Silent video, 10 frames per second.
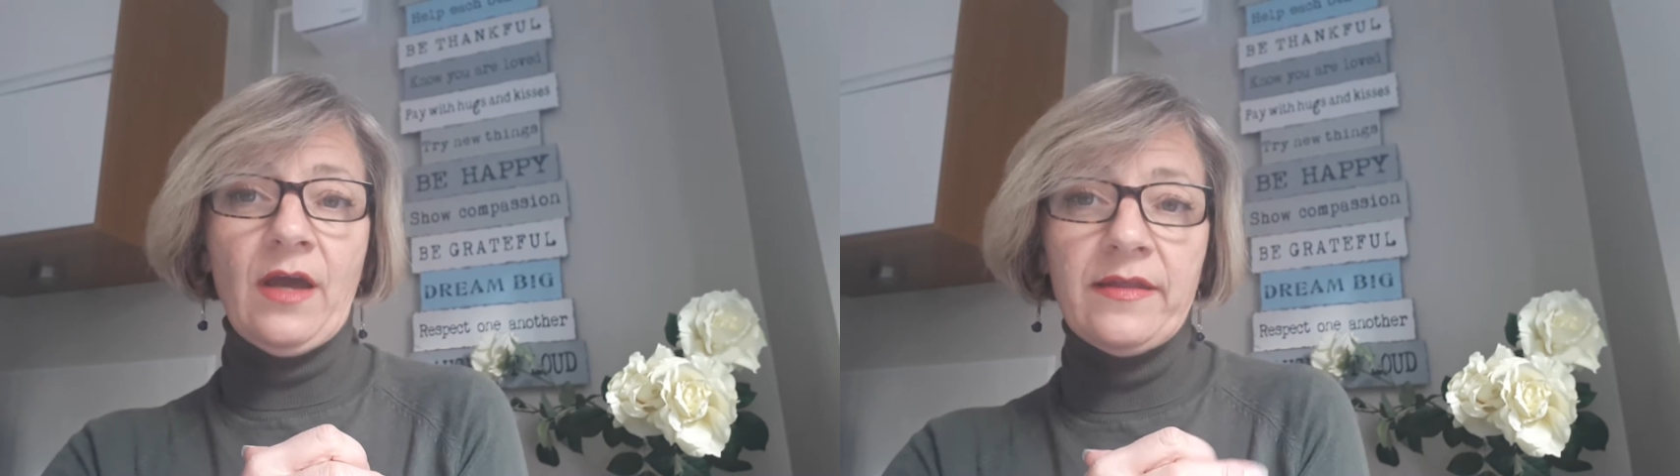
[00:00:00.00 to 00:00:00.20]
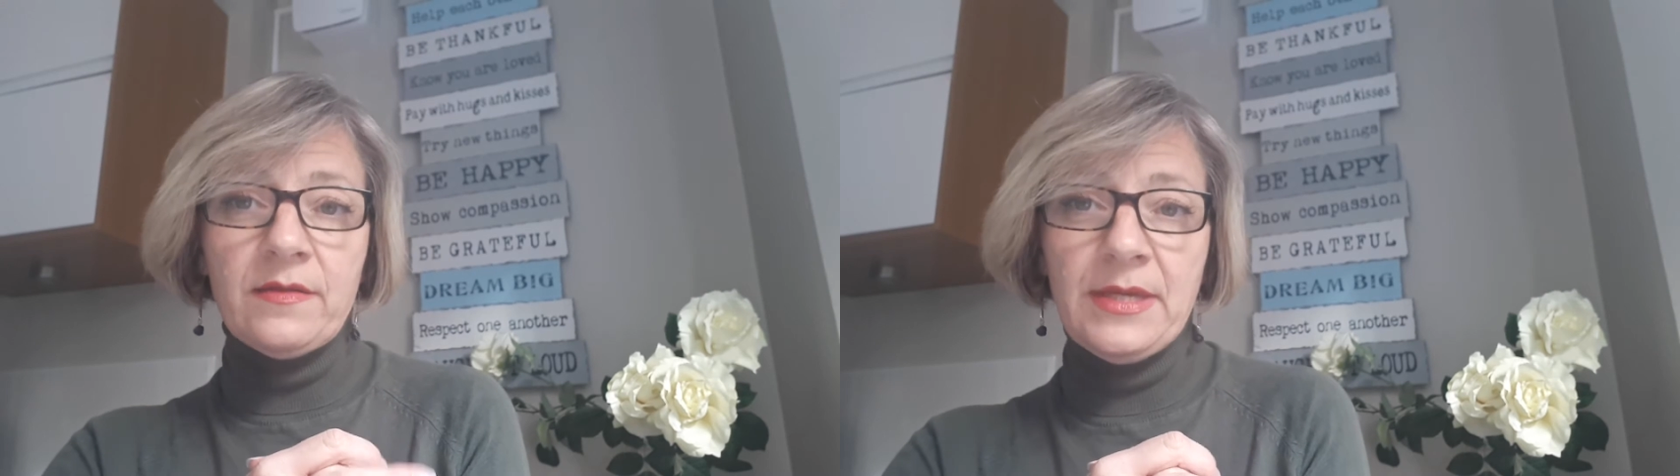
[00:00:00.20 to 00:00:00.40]

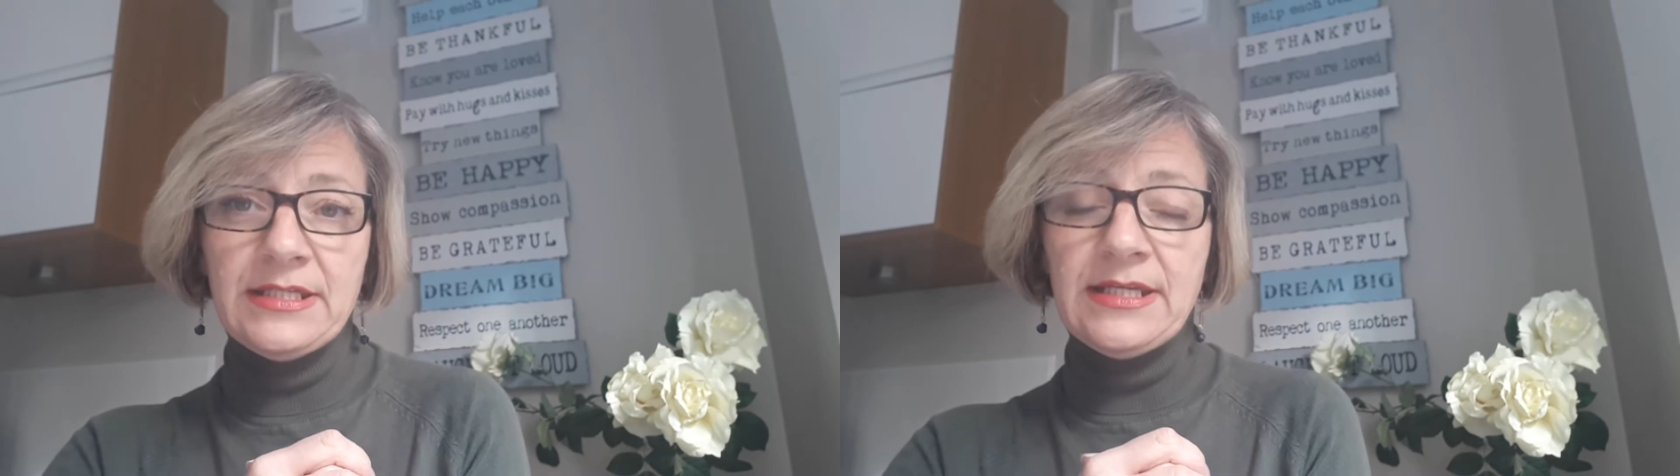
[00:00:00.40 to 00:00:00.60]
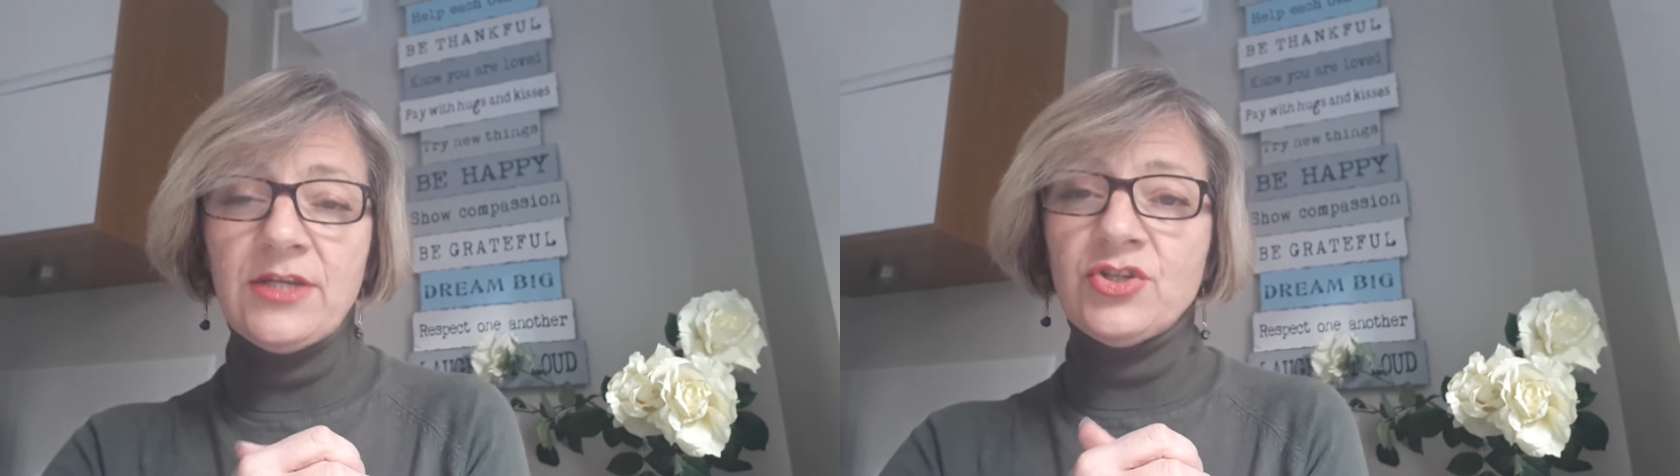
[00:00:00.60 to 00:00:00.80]
either
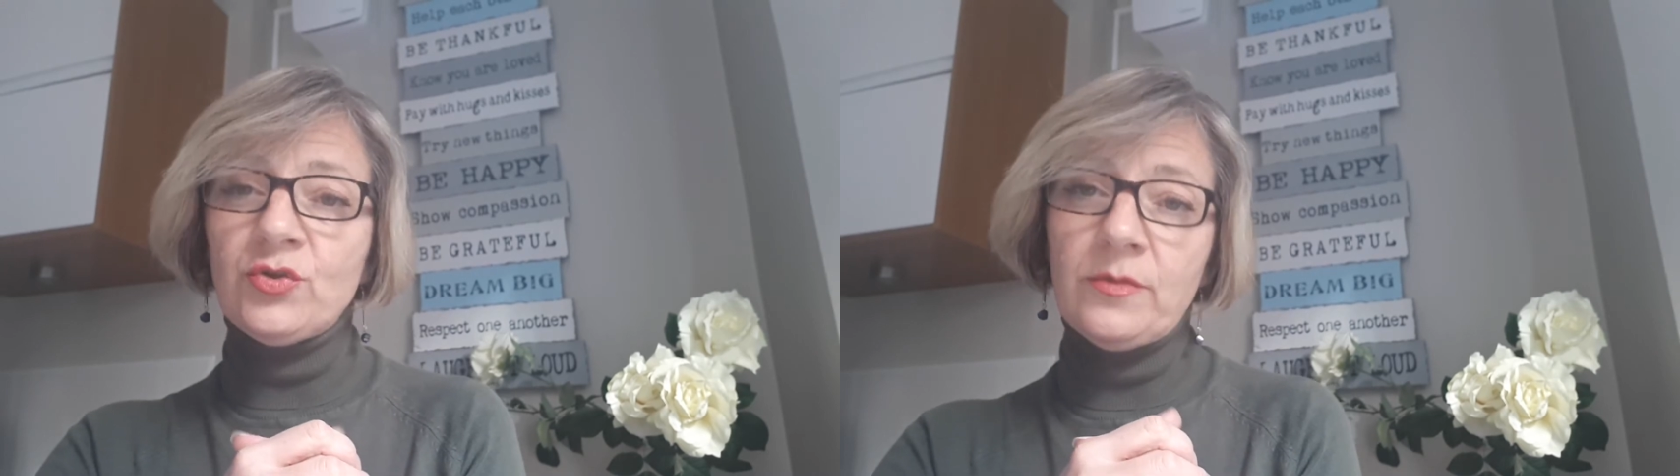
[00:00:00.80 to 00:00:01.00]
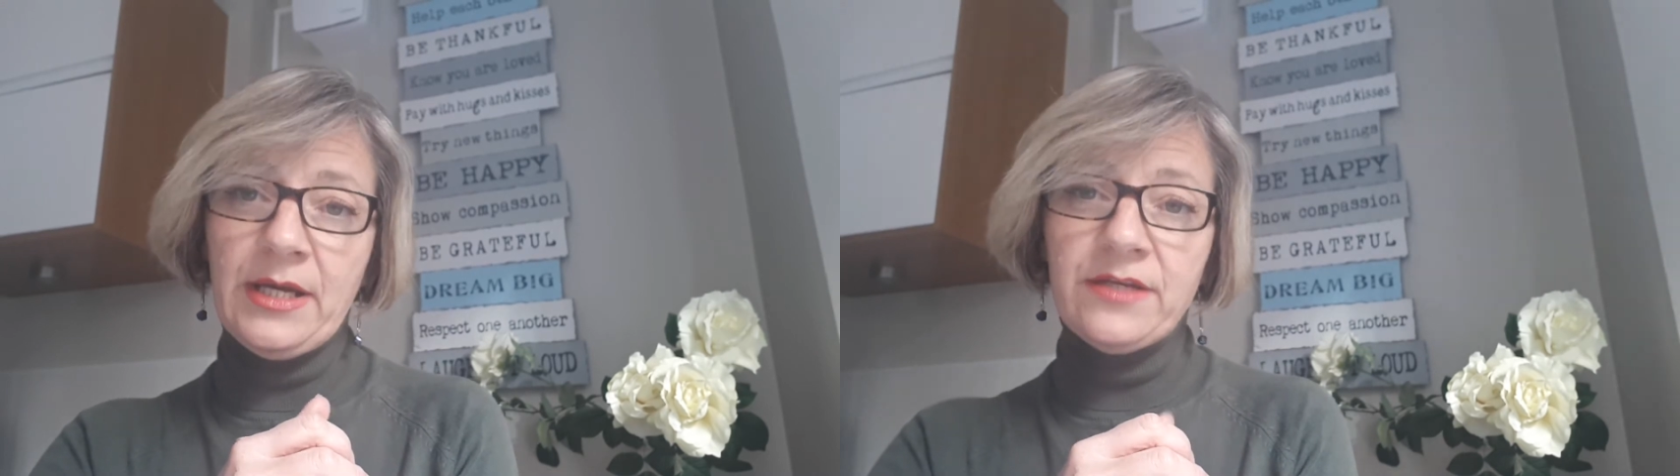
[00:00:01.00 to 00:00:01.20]
meditation
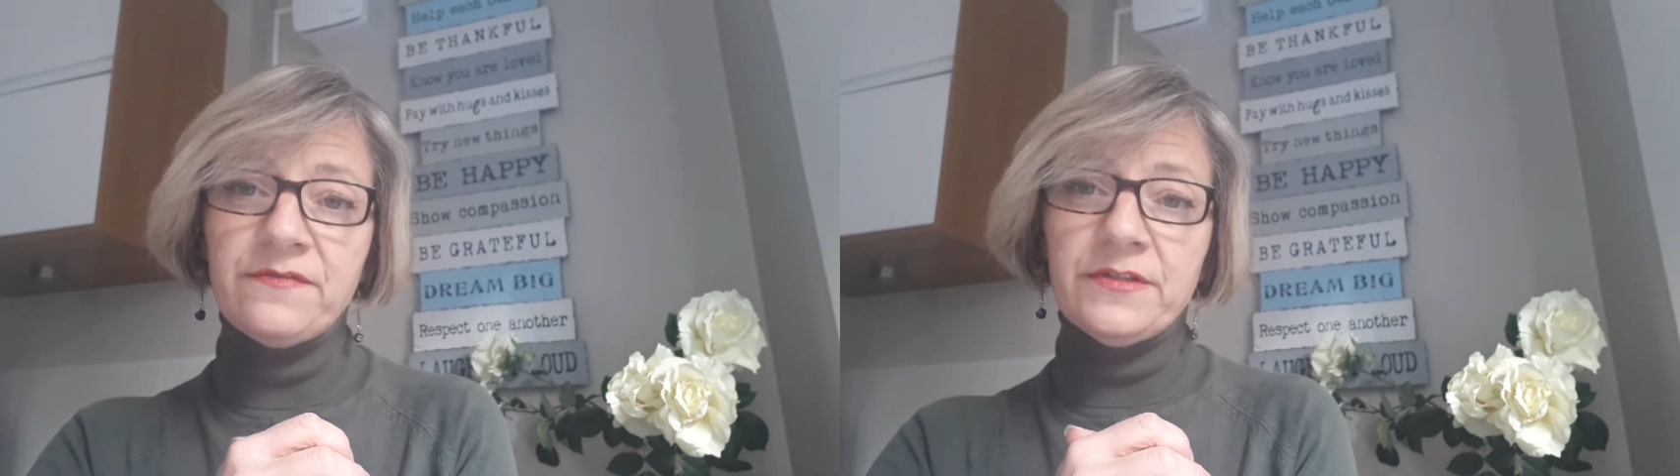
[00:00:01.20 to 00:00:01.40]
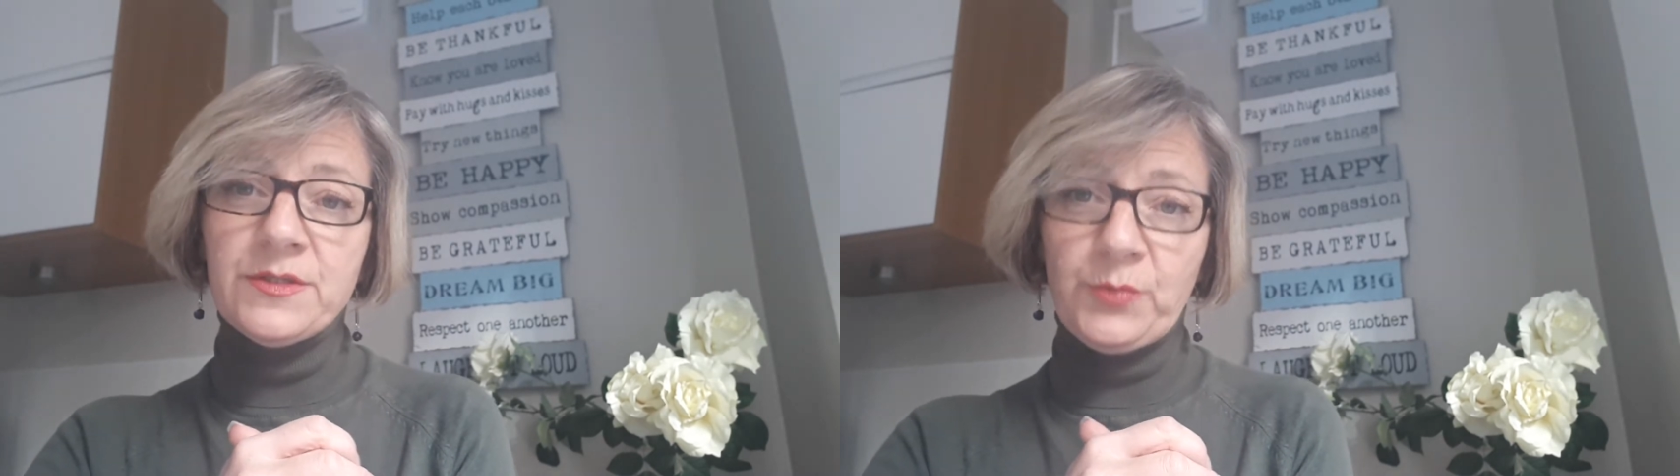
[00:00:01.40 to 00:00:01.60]
or a
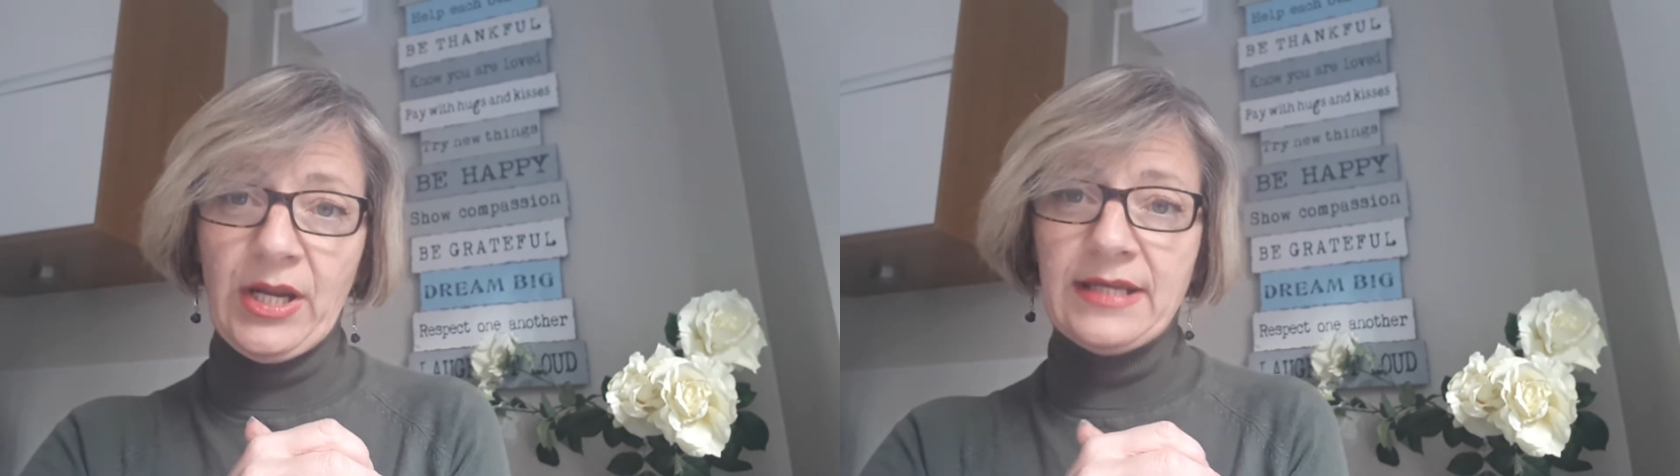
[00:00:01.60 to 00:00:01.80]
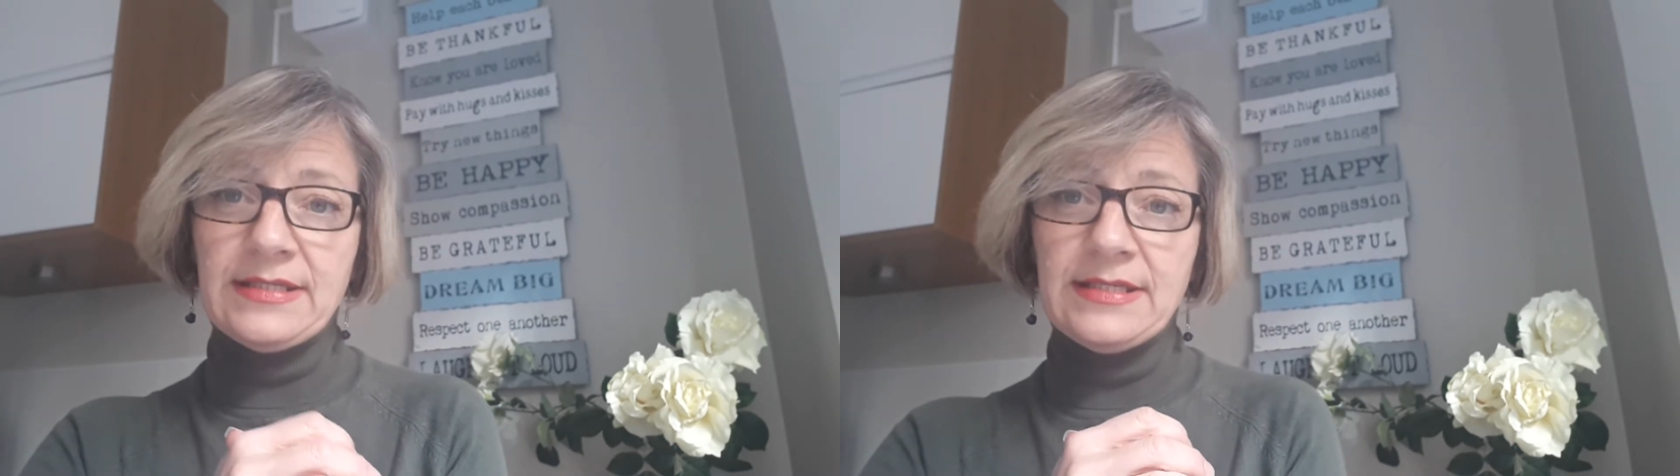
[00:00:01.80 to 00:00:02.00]
mindfulness
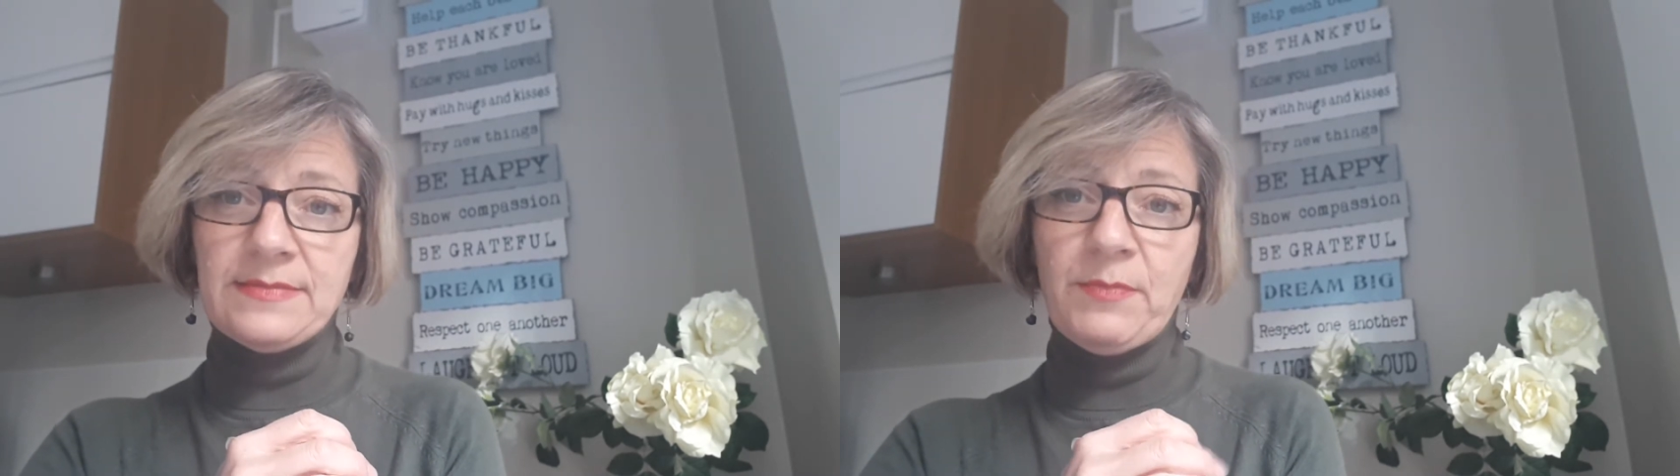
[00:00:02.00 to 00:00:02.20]
practice,